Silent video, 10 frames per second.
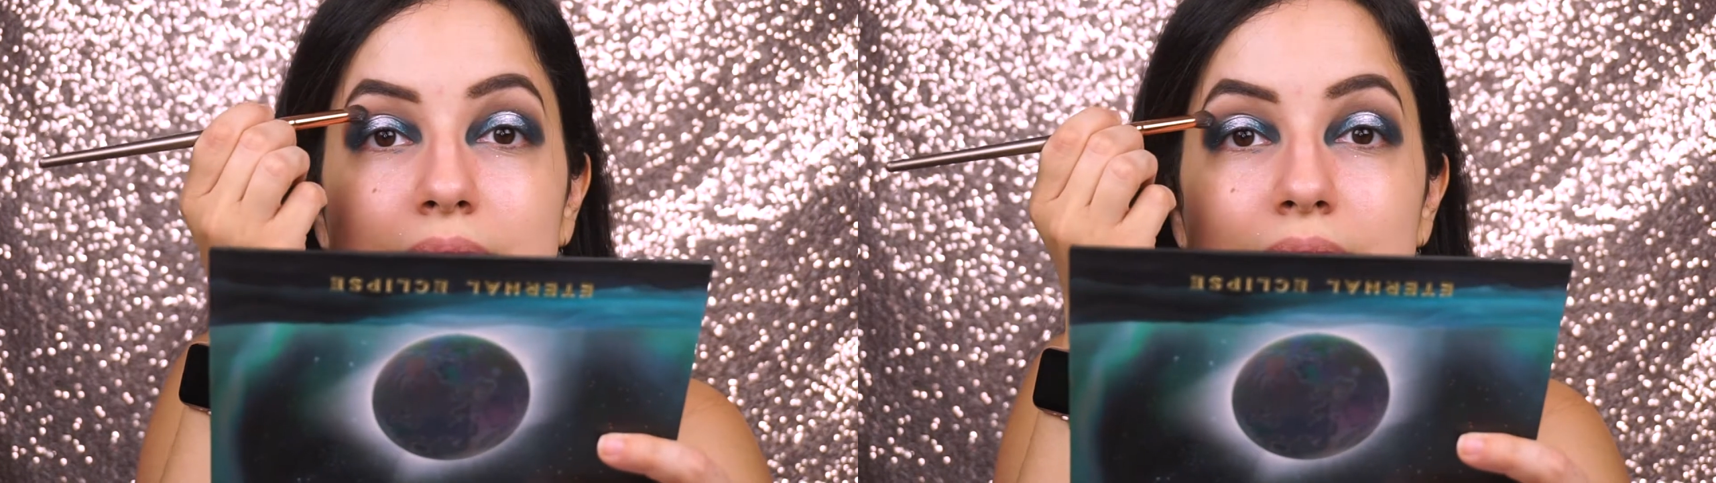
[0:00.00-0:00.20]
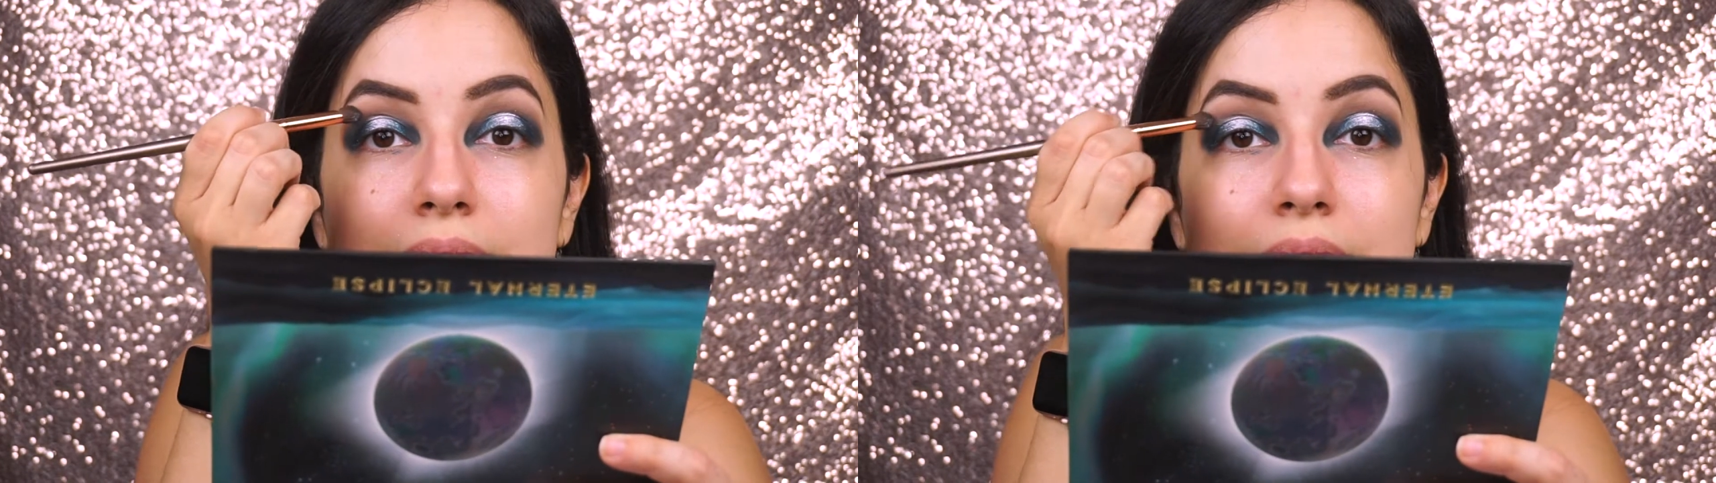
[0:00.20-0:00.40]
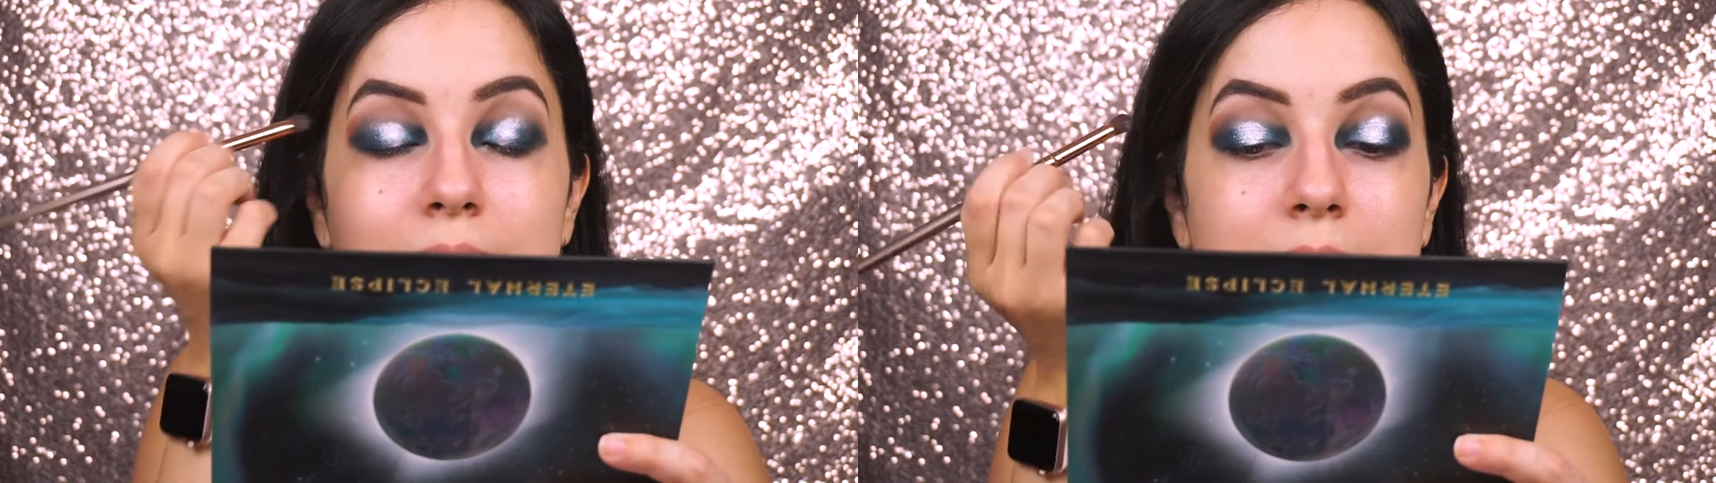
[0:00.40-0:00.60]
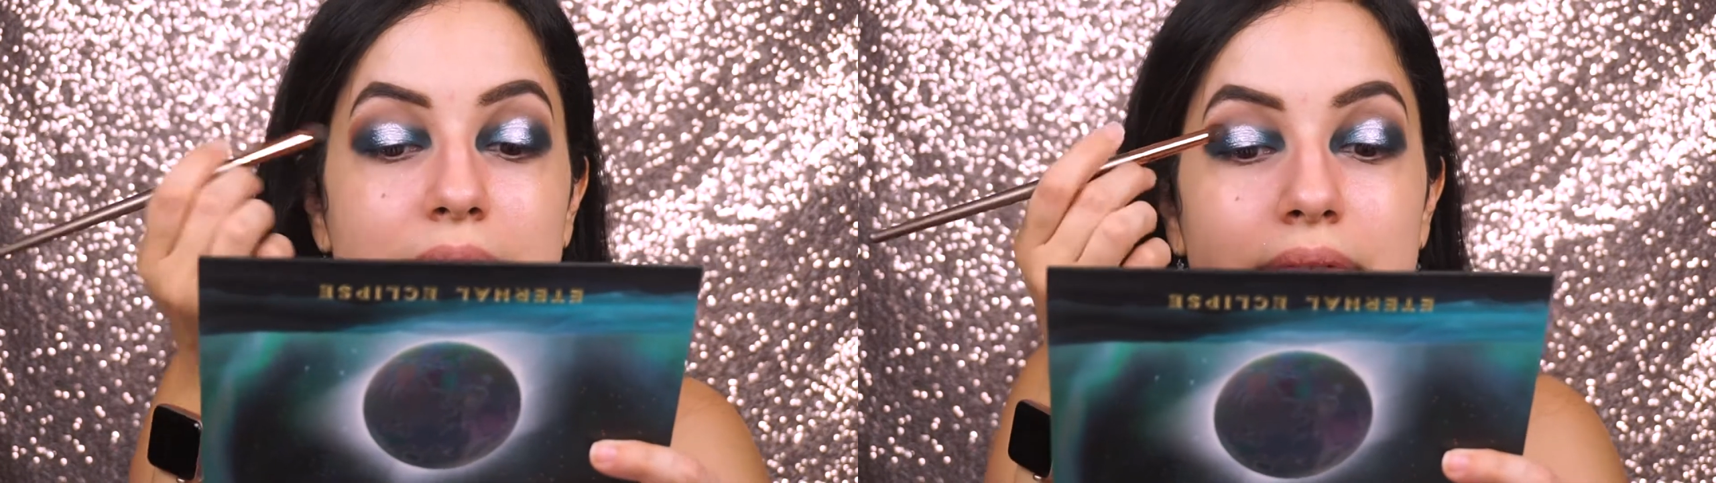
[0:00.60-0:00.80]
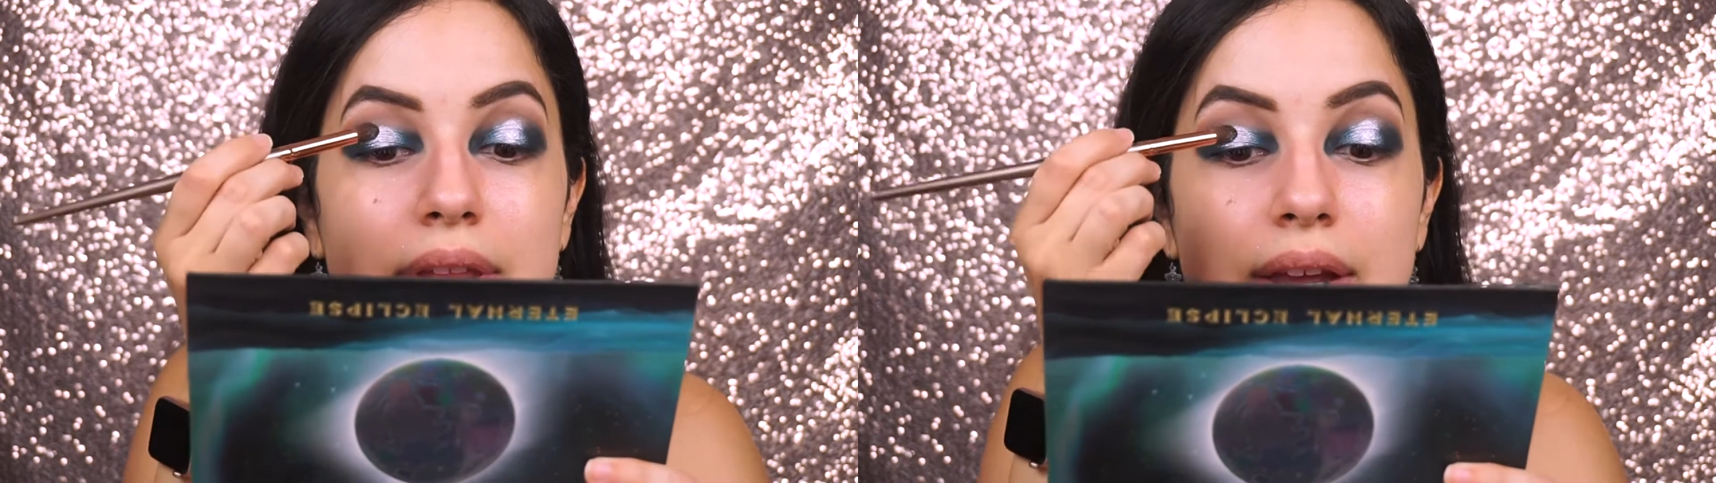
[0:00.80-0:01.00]
right
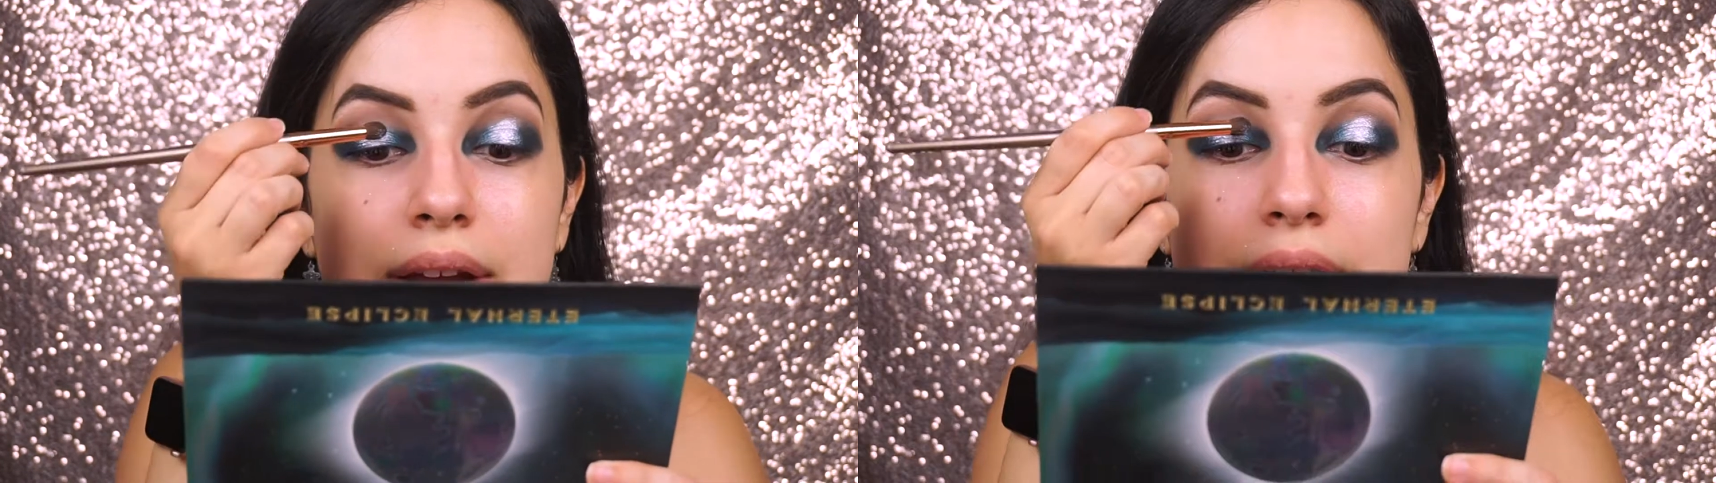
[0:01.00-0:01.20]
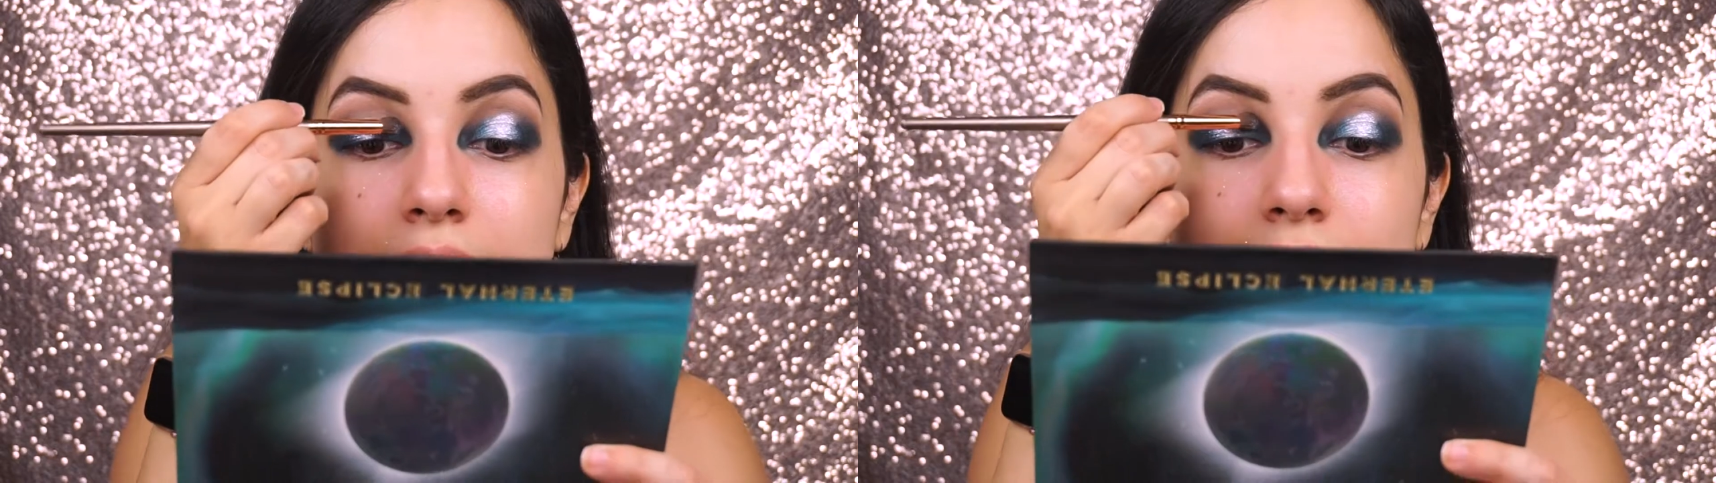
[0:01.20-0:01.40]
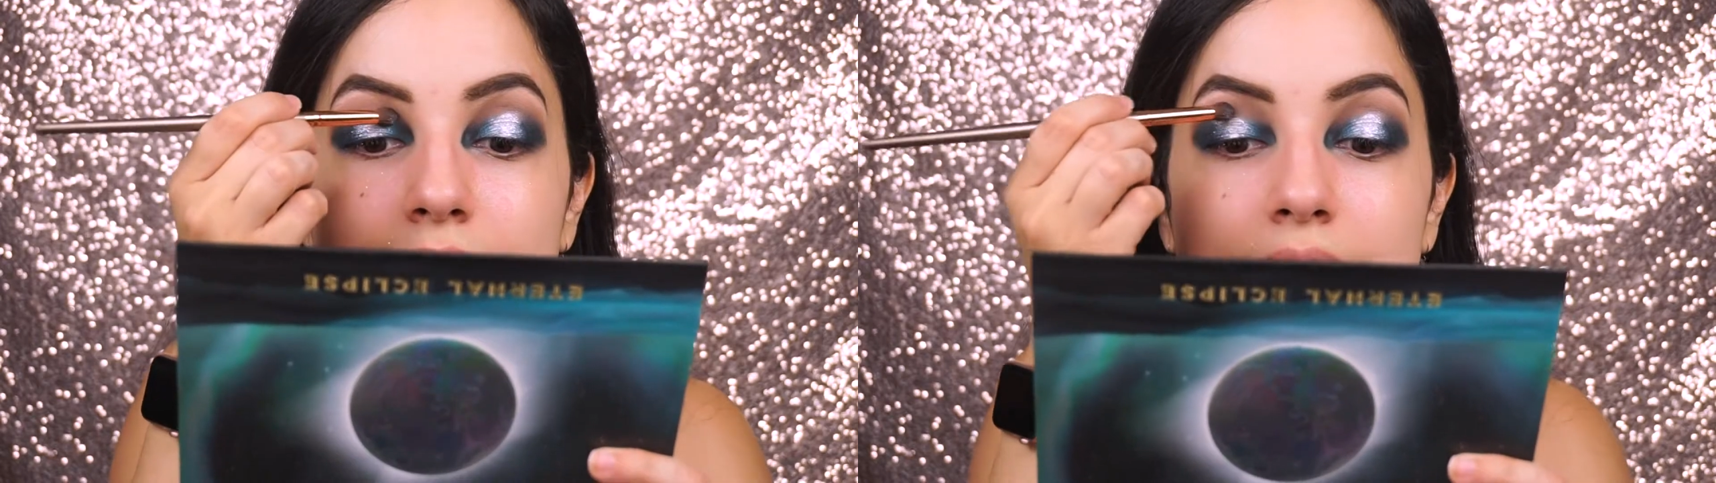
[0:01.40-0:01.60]
above there,